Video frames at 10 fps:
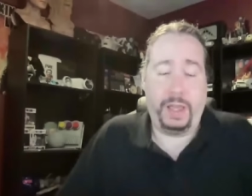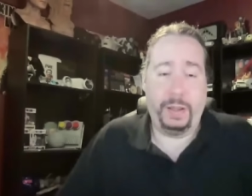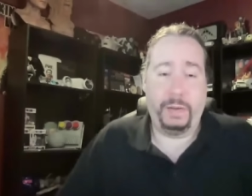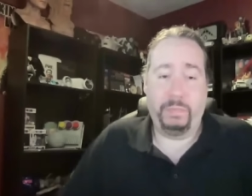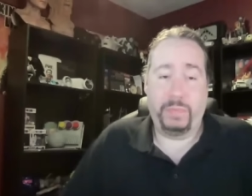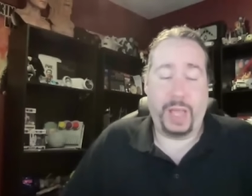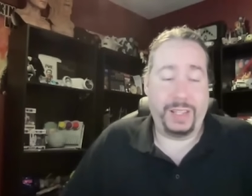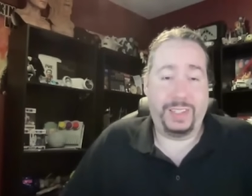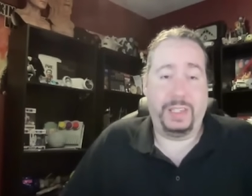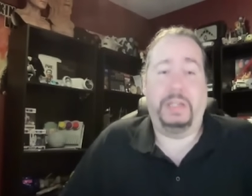and
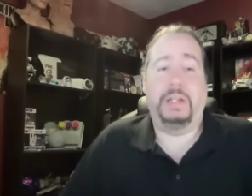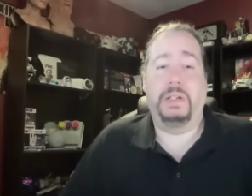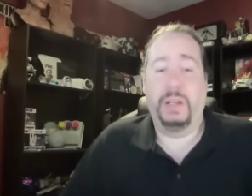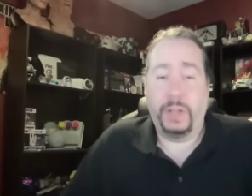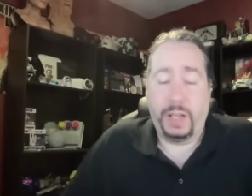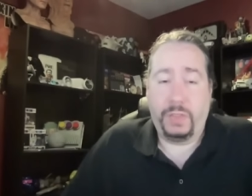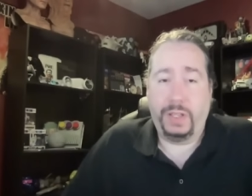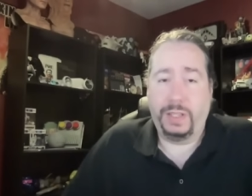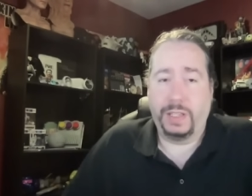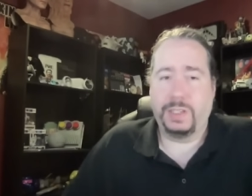that's the end of it. I
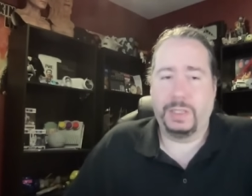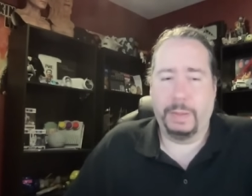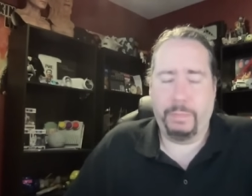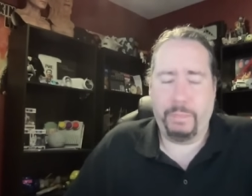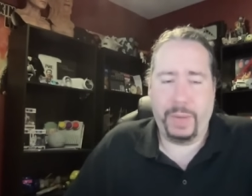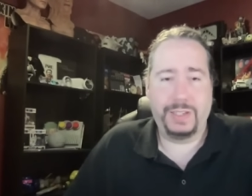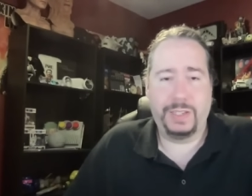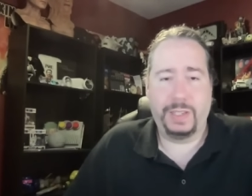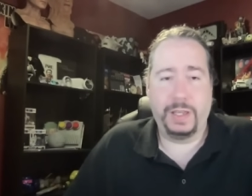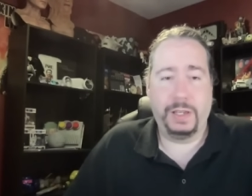think that's the
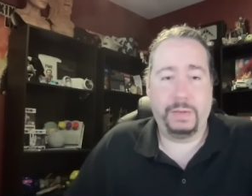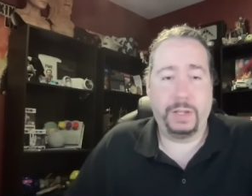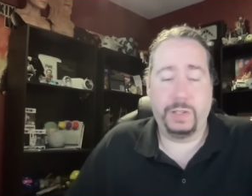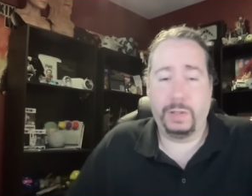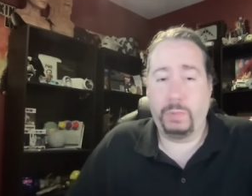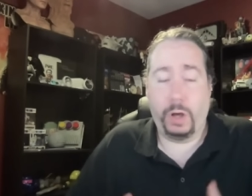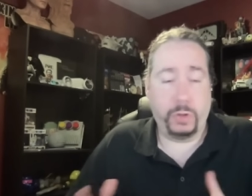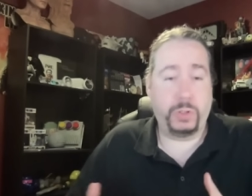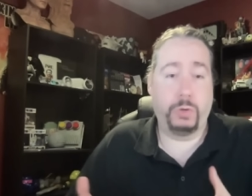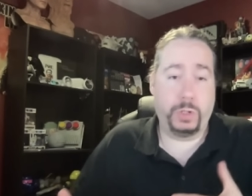best thing because it would
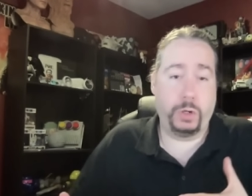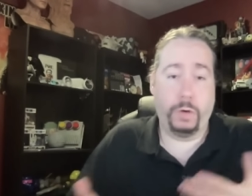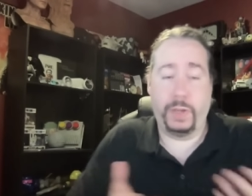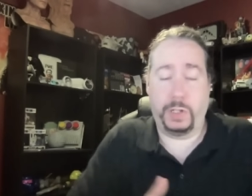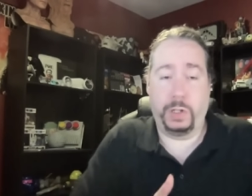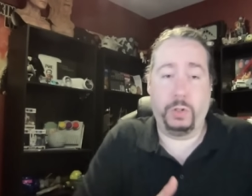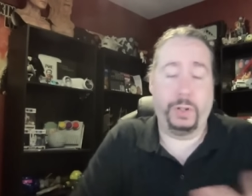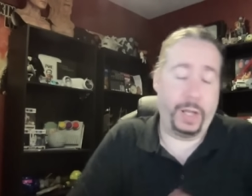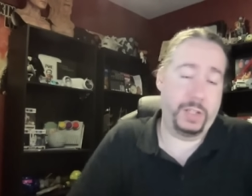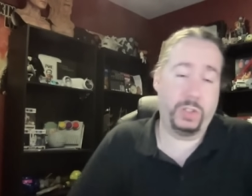also serve as a
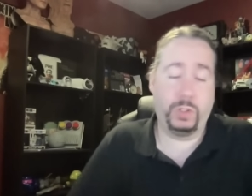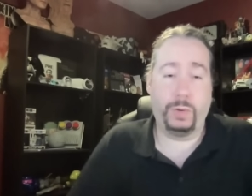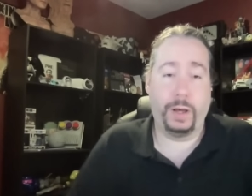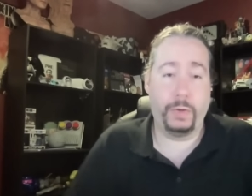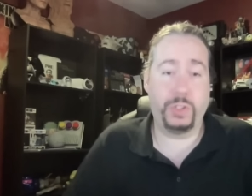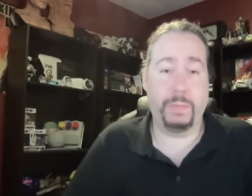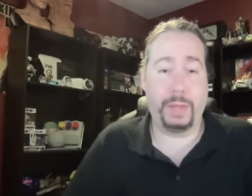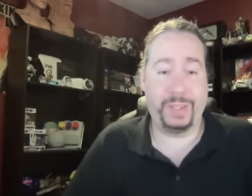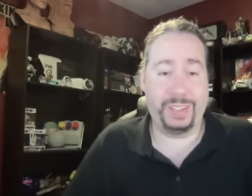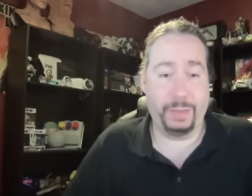good lesson to others that
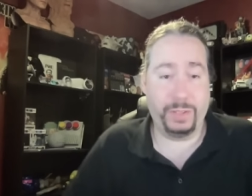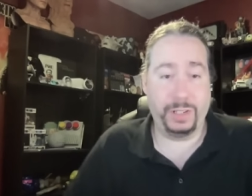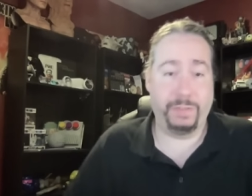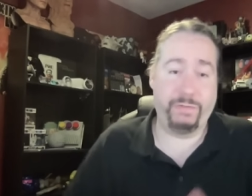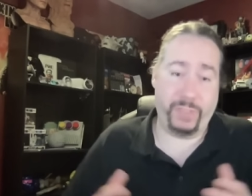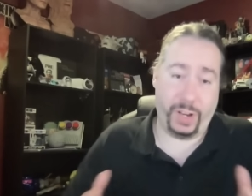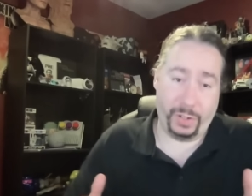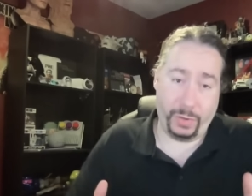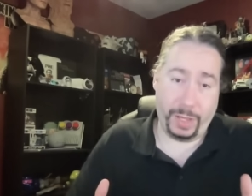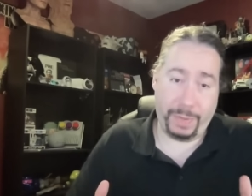may be tempted to
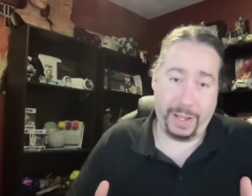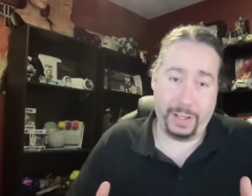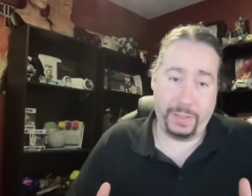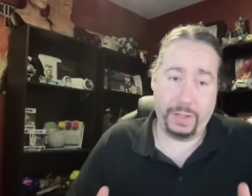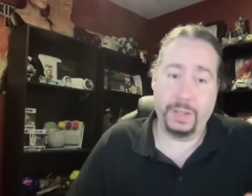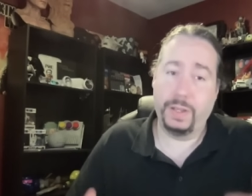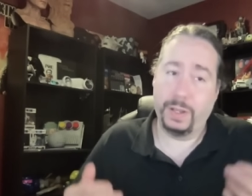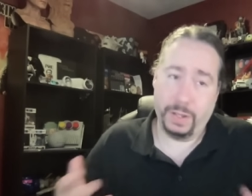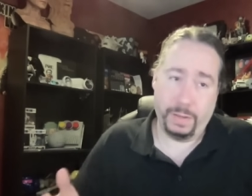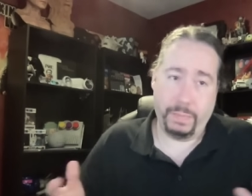follow that path.
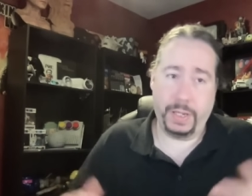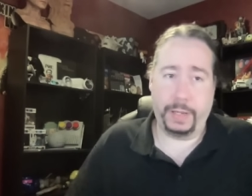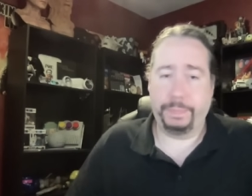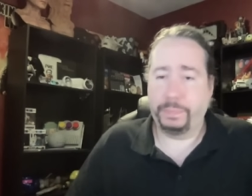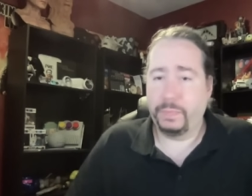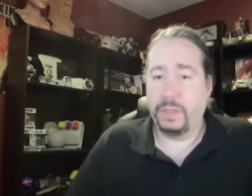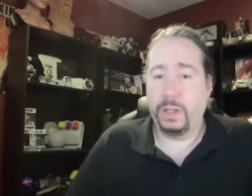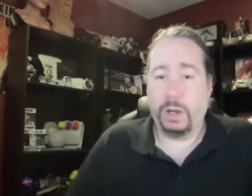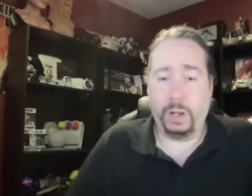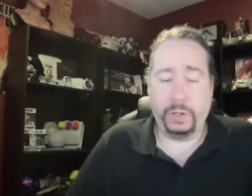But yeah,
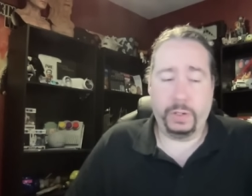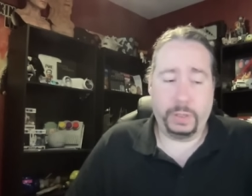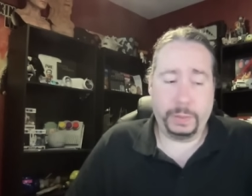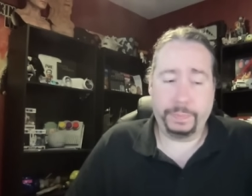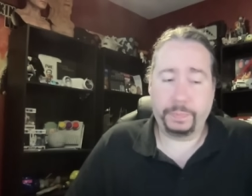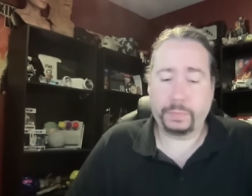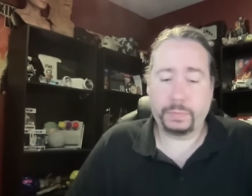all in all,